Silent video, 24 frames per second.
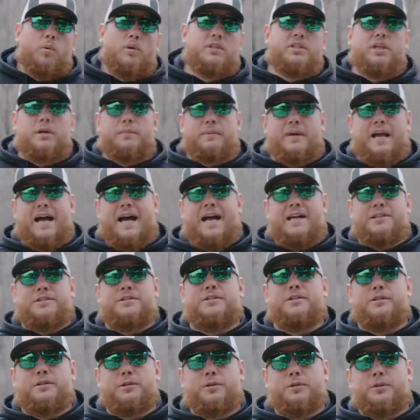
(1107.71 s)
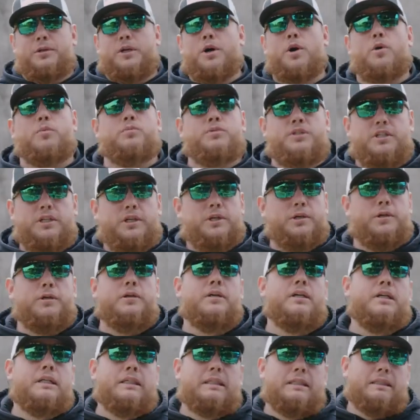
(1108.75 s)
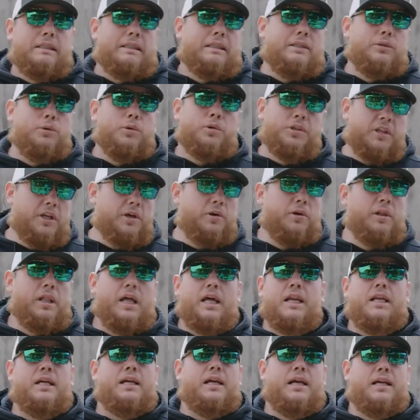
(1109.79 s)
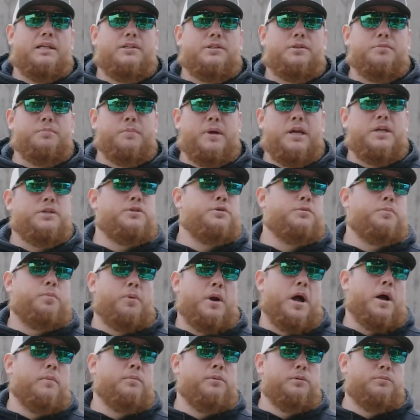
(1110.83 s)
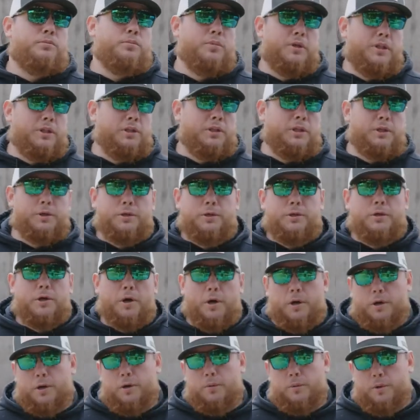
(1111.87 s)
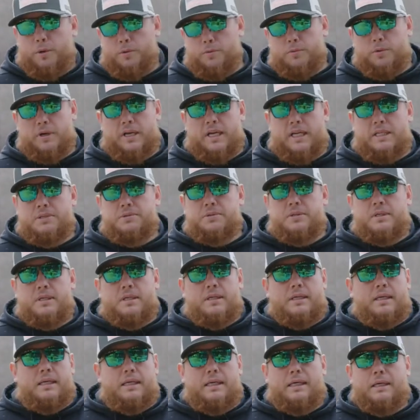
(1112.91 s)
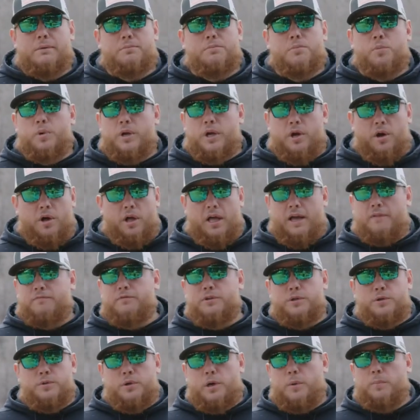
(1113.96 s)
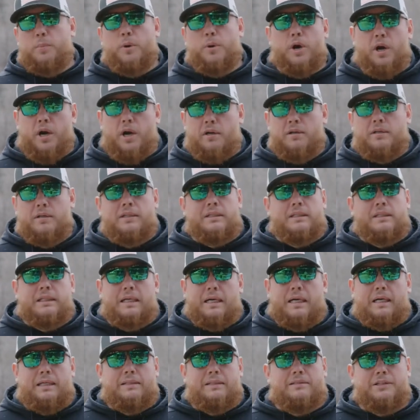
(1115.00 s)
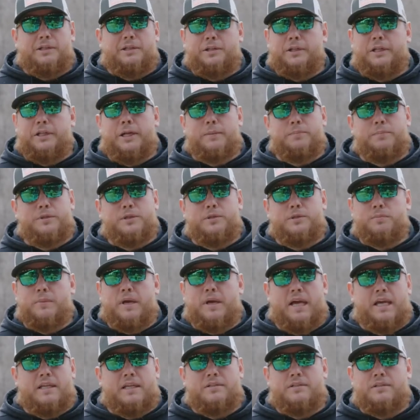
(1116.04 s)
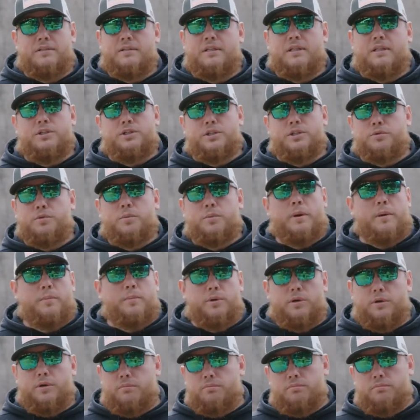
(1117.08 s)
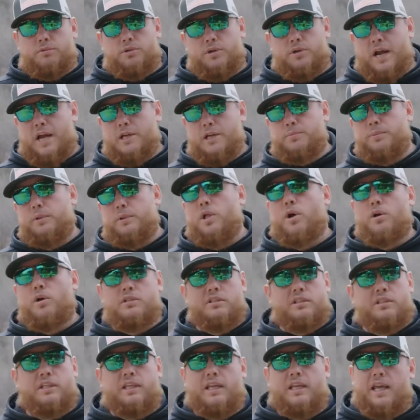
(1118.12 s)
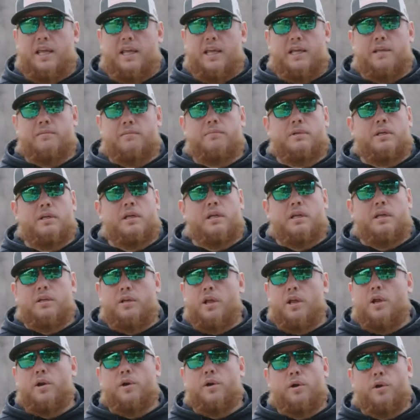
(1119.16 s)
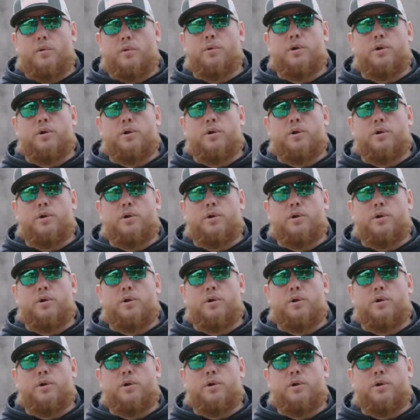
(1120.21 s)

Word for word: What's up, guys? Luke Combs here. North Carolina has a major problem with litter on our roadways. Um, we all have to do our part uh, to clean up this mess. And just remember trash belongs in a can, not on our